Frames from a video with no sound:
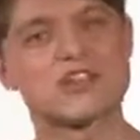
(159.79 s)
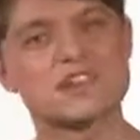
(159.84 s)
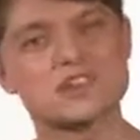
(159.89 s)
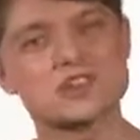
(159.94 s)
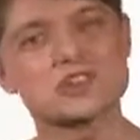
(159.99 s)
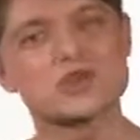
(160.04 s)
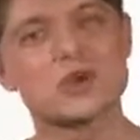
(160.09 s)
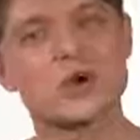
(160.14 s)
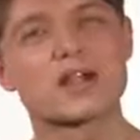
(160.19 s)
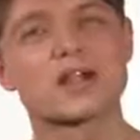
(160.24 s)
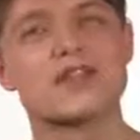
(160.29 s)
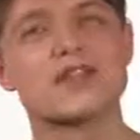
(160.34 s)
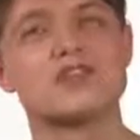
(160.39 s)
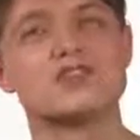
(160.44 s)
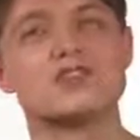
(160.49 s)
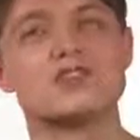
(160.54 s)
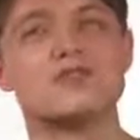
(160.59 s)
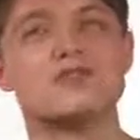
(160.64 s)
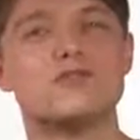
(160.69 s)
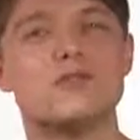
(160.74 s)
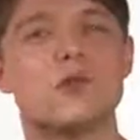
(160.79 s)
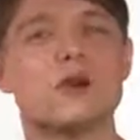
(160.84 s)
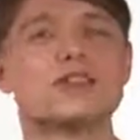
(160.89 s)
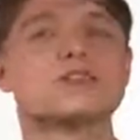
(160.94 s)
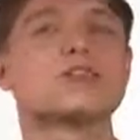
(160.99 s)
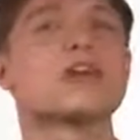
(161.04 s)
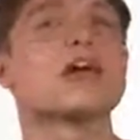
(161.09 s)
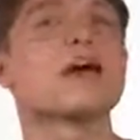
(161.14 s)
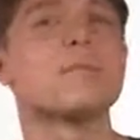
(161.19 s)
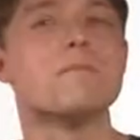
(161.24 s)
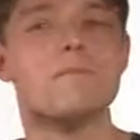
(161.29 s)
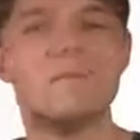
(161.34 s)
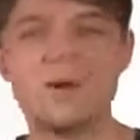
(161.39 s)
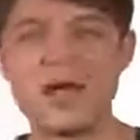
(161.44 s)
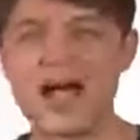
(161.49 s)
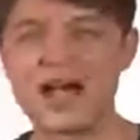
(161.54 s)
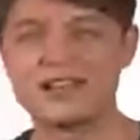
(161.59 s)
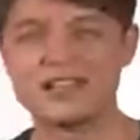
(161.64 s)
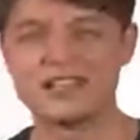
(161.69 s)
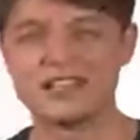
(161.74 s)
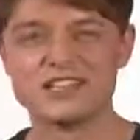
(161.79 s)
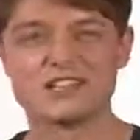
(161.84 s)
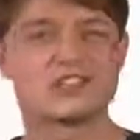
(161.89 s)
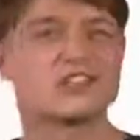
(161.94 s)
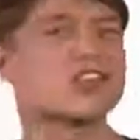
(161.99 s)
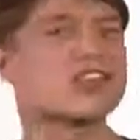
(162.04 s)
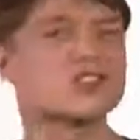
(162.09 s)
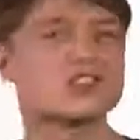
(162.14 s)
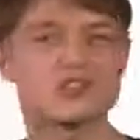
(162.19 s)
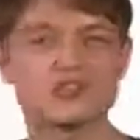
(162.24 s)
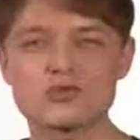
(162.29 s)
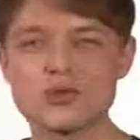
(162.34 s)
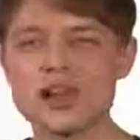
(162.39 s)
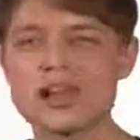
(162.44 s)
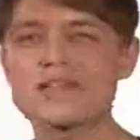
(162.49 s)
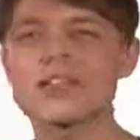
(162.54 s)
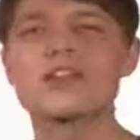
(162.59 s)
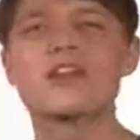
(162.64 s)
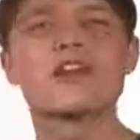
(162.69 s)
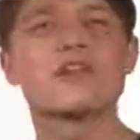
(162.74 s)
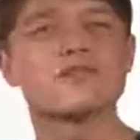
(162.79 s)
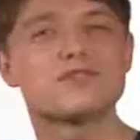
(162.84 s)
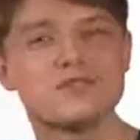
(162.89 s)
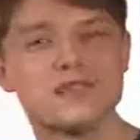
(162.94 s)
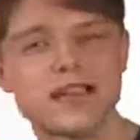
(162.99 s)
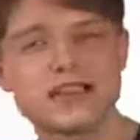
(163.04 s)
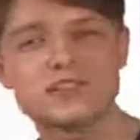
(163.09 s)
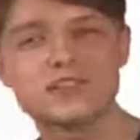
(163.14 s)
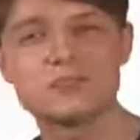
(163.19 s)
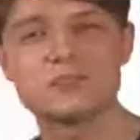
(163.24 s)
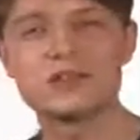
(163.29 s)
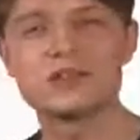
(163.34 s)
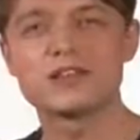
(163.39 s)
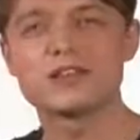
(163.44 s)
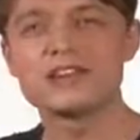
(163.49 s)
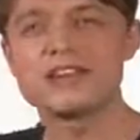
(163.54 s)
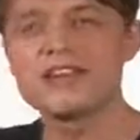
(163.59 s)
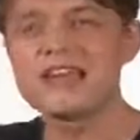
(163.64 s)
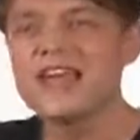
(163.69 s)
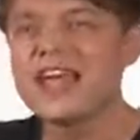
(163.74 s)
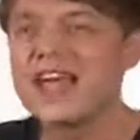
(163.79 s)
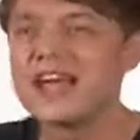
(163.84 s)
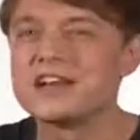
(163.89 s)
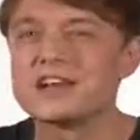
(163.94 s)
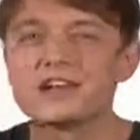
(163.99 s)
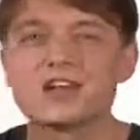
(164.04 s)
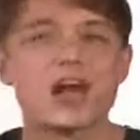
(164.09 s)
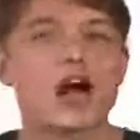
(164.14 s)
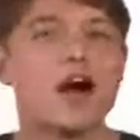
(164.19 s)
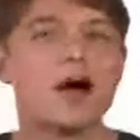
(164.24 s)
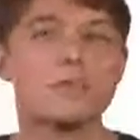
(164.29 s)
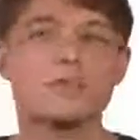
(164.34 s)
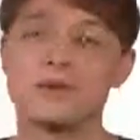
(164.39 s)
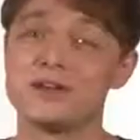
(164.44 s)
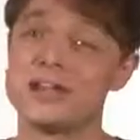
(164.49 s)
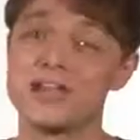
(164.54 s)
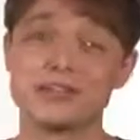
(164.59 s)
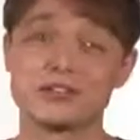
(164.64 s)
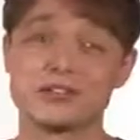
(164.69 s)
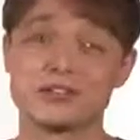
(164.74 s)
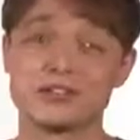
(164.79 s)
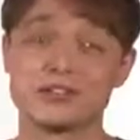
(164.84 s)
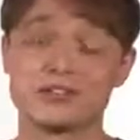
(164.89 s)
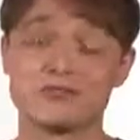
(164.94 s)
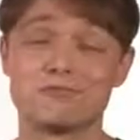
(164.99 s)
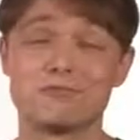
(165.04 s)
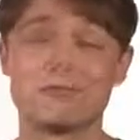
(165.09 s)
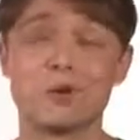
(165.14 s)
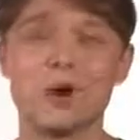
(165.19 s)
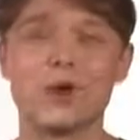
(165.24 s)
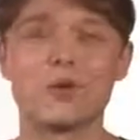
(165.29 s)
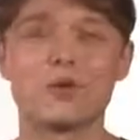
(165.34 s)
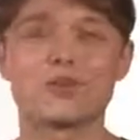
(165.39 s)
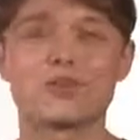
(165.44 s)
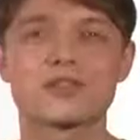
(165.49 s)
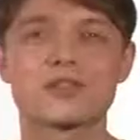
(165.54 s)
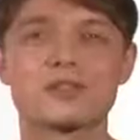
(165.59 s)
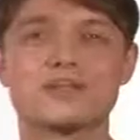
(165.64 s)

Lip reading: This is what gives the voice balance, strength, flexibility, and combinations of both.